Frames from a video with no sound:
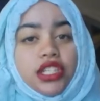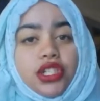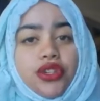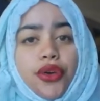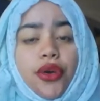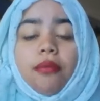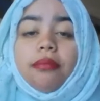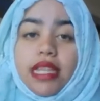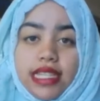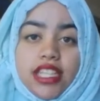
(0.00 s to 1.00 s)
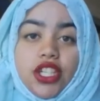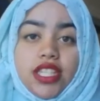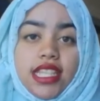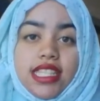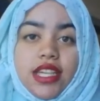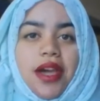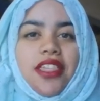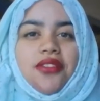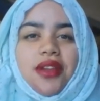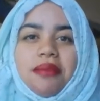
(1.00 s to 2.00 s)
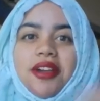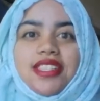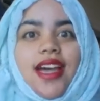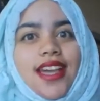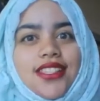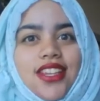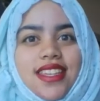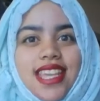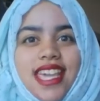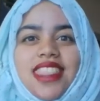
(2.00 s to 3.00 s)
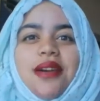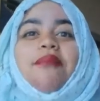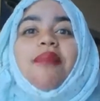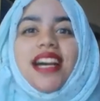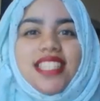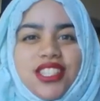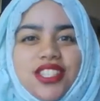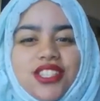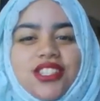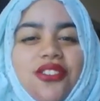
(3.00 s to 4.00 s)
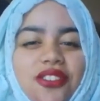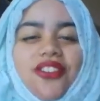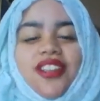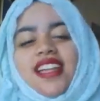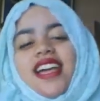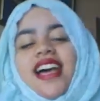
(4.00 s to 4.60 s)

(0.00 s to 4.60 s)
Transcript: 2, my teacher said so. And 3, because I started taking the bus to school.